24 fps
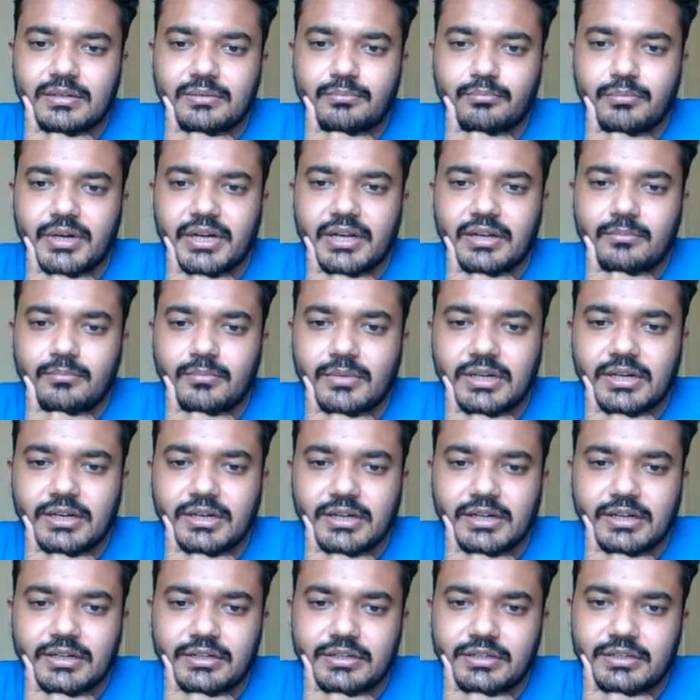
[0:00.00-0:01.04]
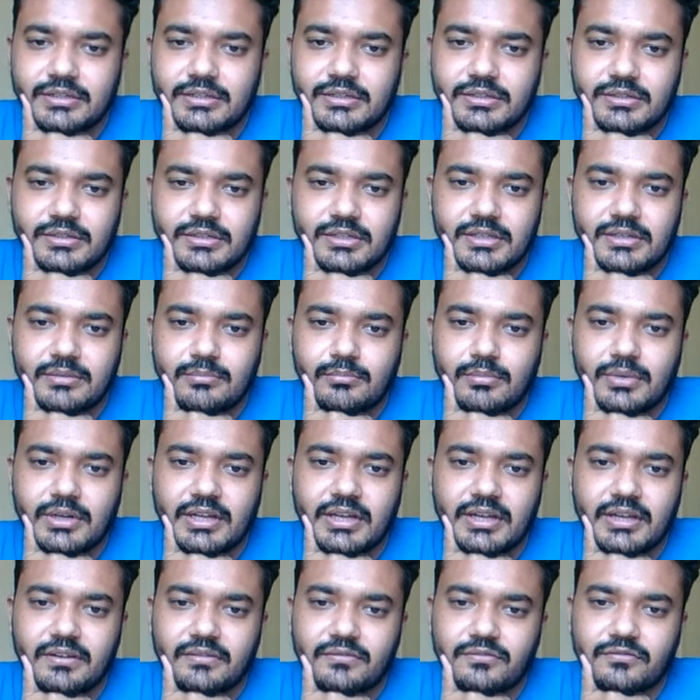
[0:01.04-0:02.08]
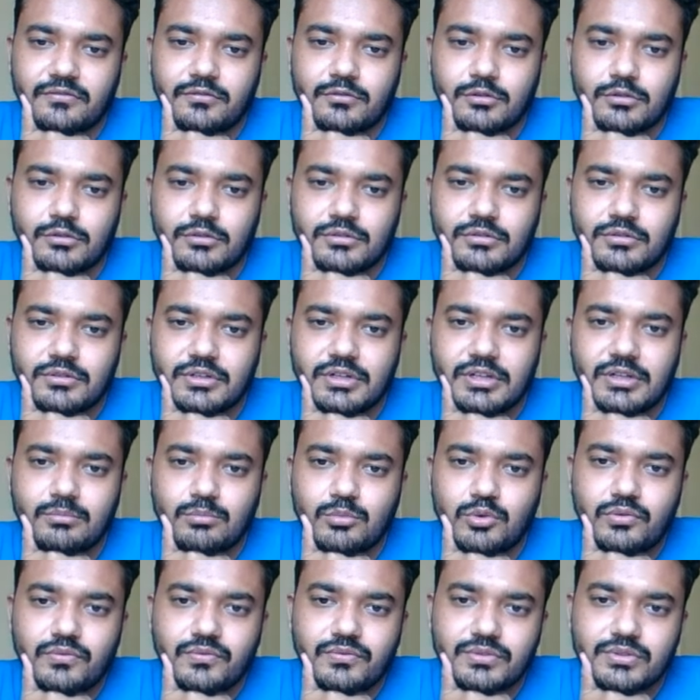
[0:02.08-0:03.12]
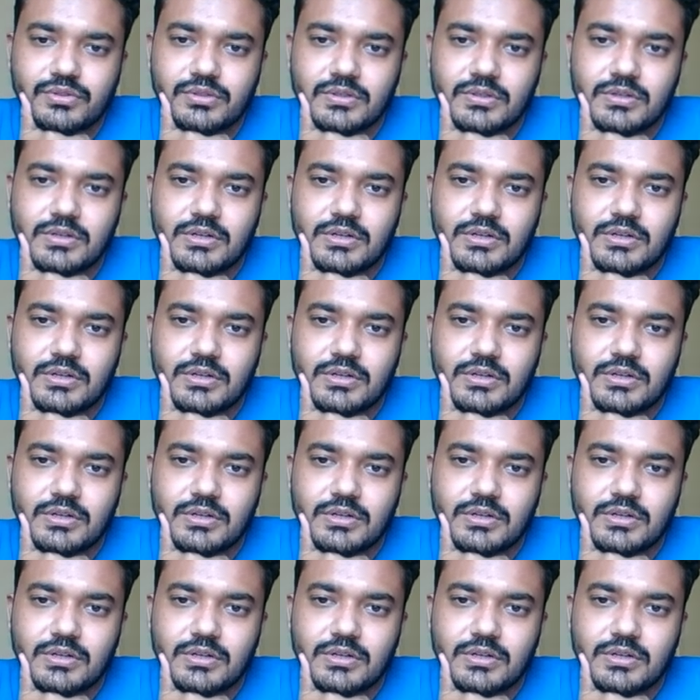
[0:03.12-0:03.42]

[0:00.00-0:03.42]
bring my knight here, then play f4. Three moves.